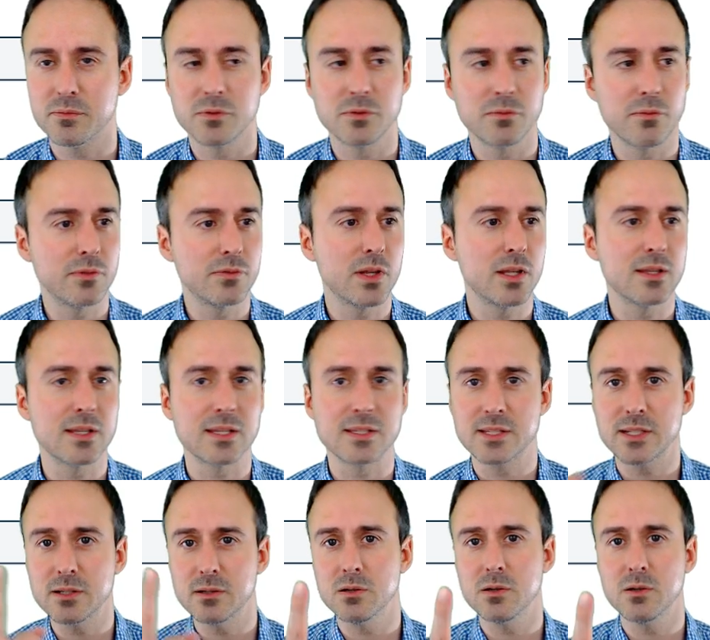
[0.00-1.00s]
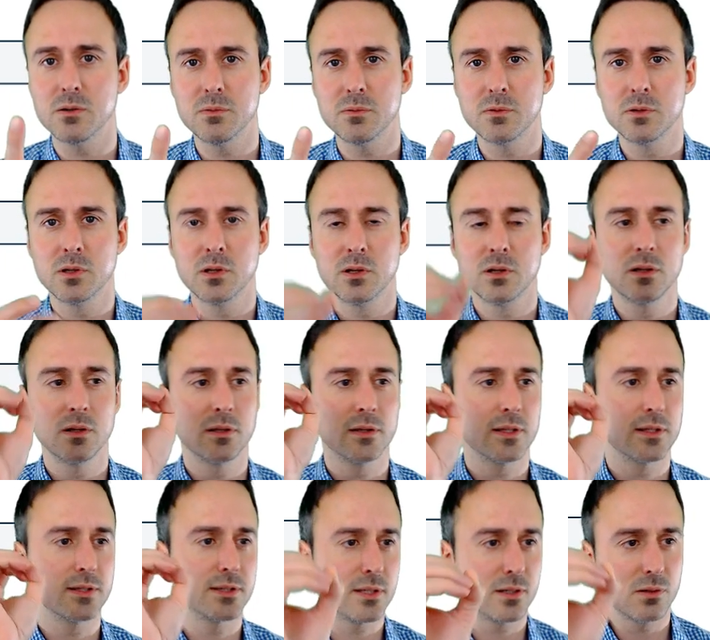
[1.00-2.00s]
we've done the 0,
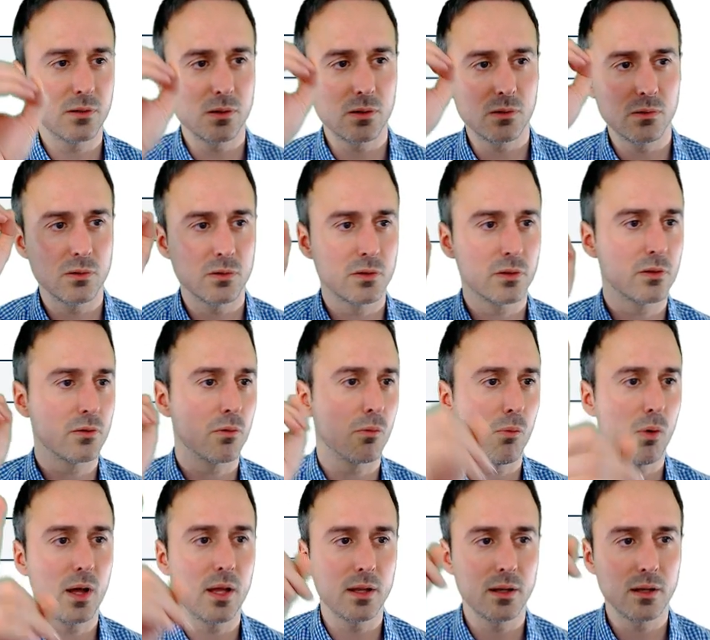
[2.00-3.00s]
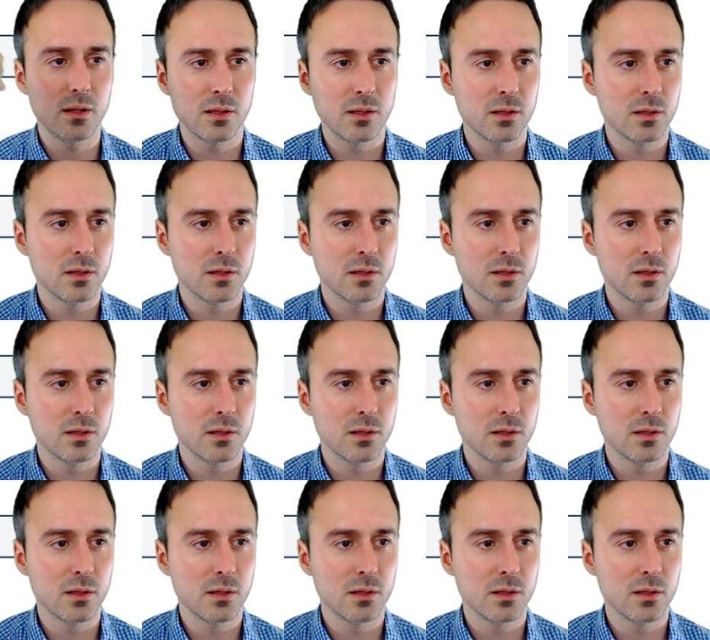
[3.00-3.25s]
the 0, the 1,